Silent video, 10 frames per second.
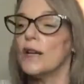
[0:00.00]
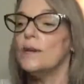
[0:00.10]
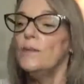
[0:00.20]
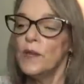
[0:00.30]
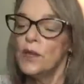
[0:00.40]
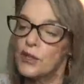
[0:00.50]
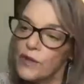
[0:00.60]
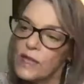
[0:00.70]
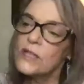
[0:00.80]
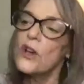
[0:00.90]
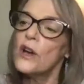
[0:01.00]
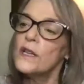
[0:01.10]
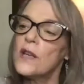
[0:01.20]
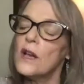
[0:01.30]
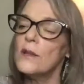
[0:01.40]
card. So this card
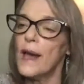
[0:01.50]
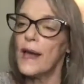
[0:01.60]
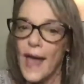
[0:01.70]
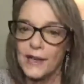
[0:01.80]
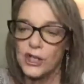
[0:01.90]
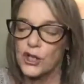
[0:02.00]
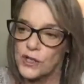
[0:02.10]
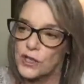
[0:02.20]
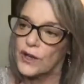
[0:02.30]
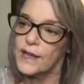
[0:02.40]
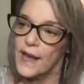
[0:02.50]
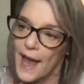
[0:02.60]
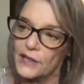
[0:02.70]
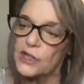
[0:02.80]
is all about actions. All right. The